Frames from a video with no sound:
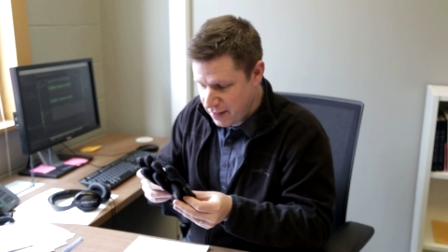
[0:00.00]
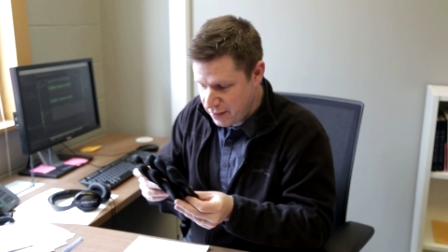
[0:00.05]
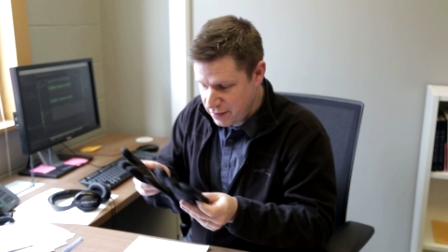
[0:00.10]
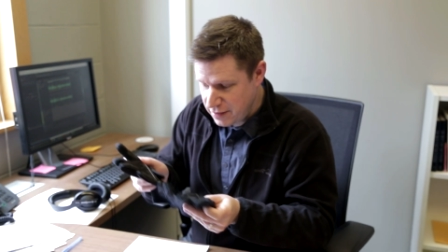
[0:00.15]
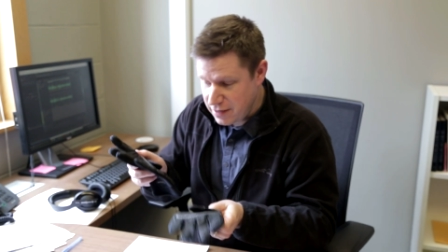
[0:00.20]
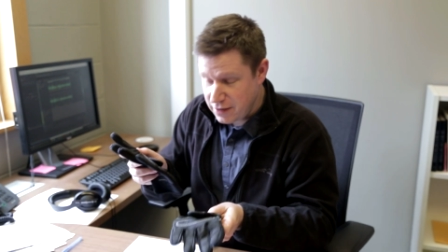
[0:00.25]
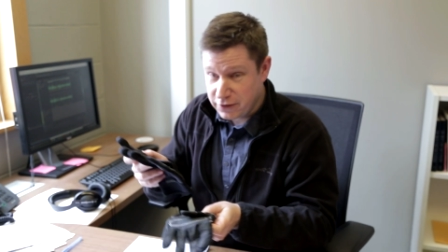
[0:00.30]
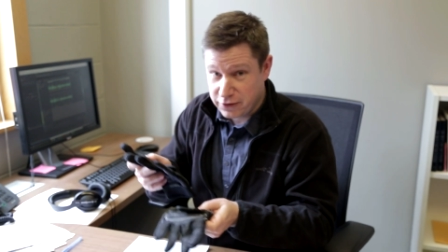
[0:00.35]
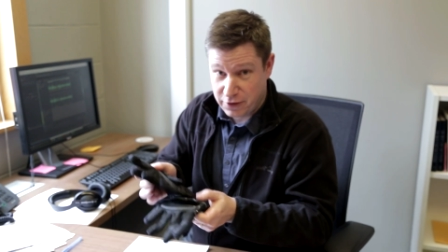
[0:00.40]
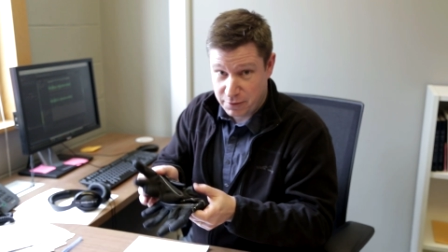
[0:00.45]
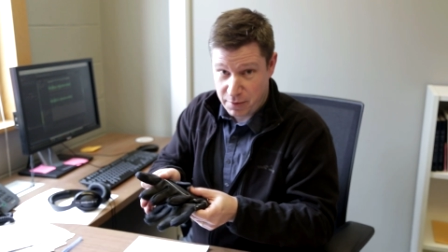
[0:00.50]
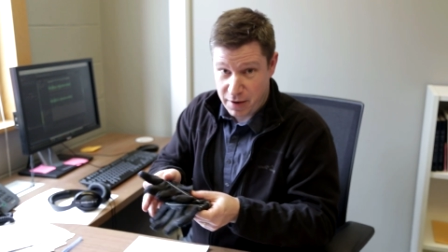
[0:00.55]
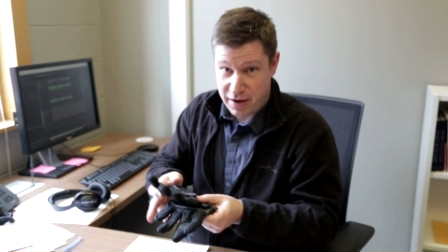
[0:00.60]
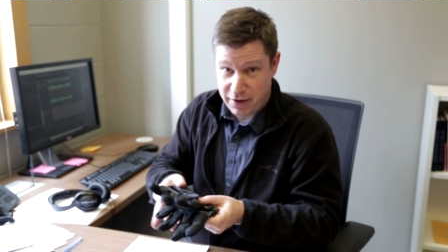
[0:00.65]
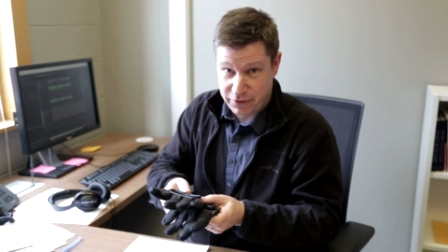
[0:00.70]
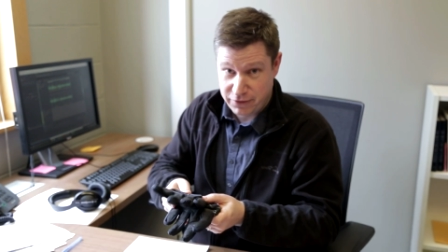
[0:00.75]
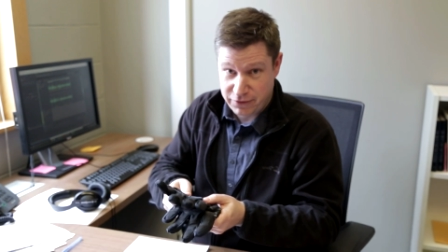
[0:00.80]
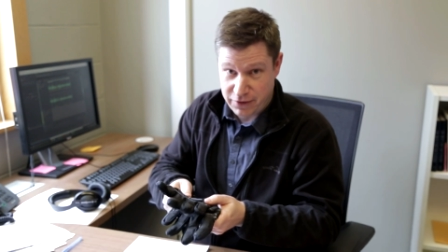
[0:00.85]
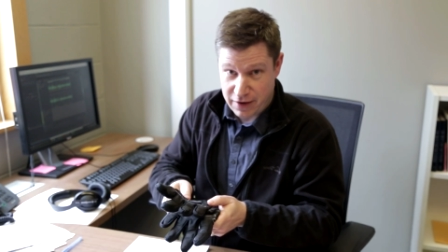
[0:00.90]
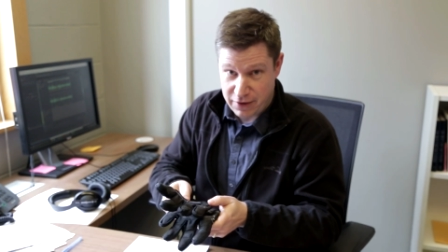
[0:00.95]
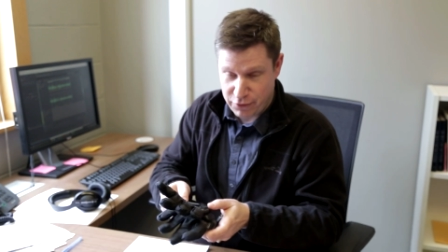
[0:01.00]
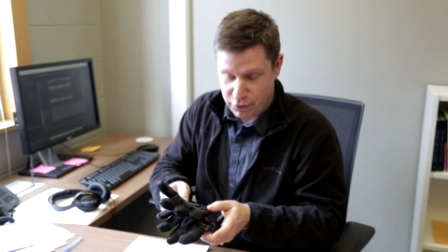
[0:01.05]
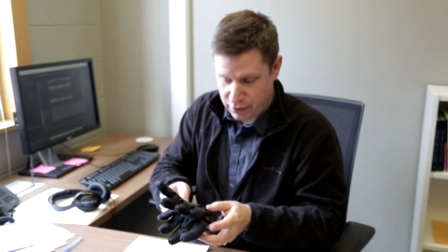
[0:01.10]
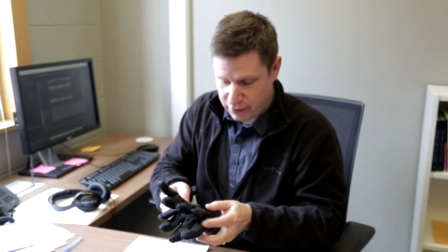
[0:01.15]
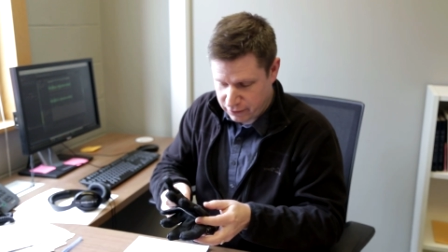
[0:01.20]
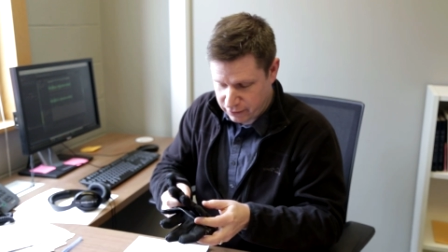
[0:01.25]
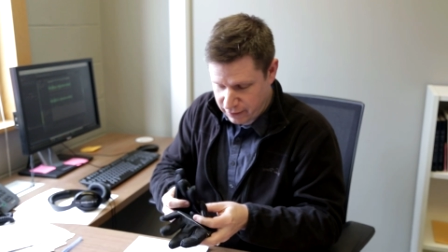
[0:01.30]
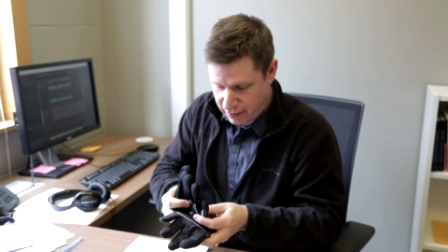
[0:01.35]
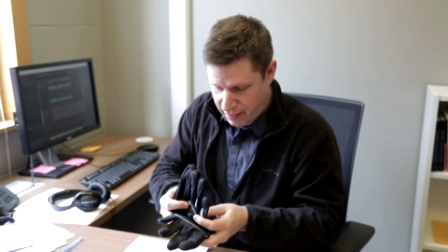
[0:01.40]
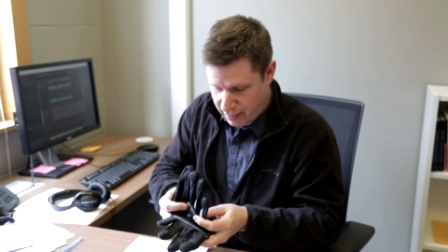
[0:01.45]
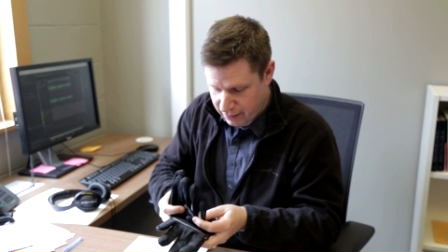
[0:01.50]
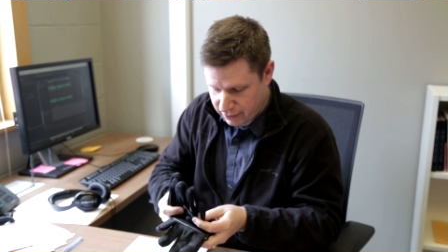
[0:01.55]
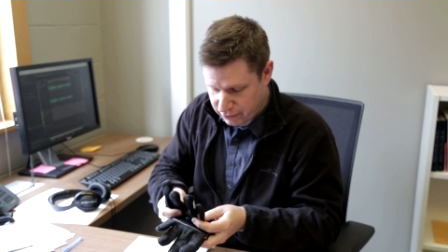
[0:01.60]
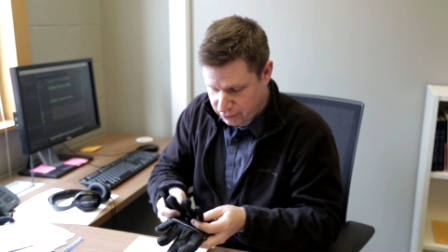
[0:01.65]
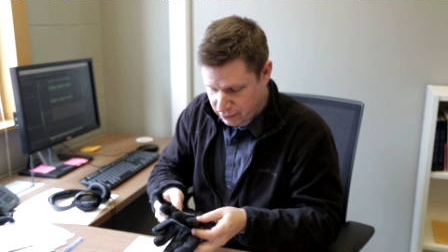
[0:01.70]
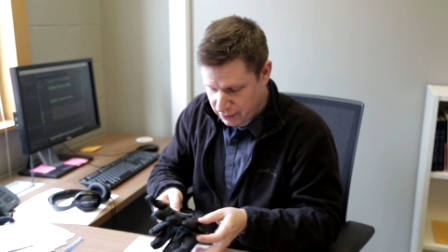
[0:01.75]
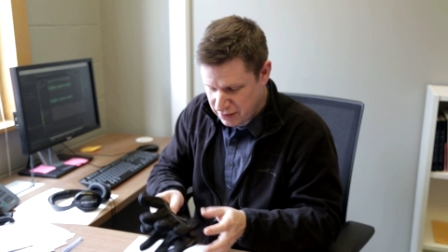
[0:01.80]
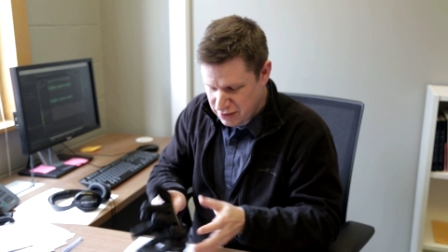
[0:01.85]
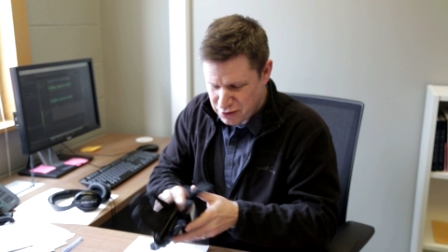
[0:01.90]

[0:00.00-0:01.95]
These are my favorites, actually.